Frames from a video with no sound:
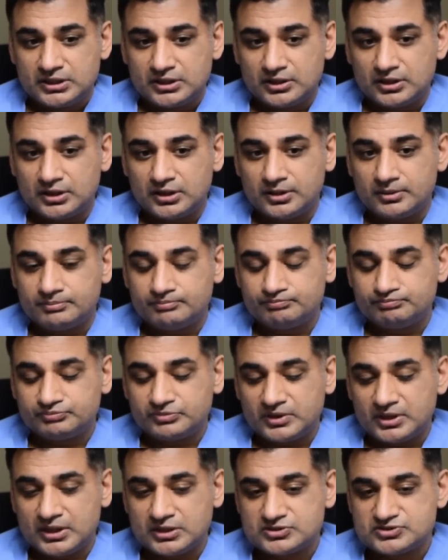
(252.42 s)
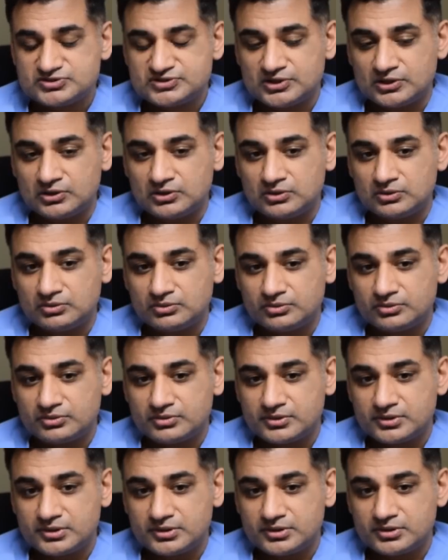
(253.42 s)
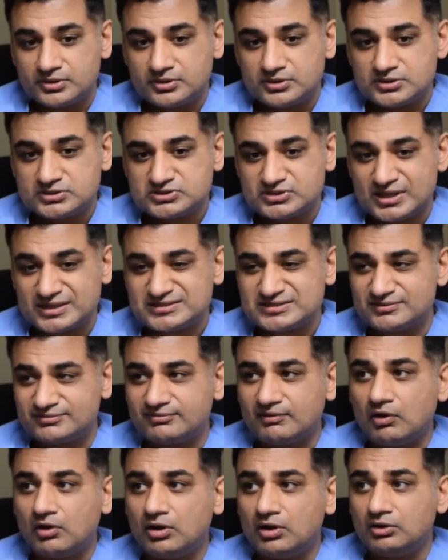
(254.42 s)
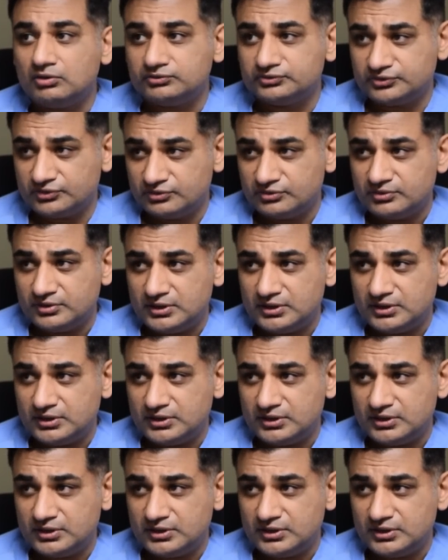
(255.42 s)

And so that's evolved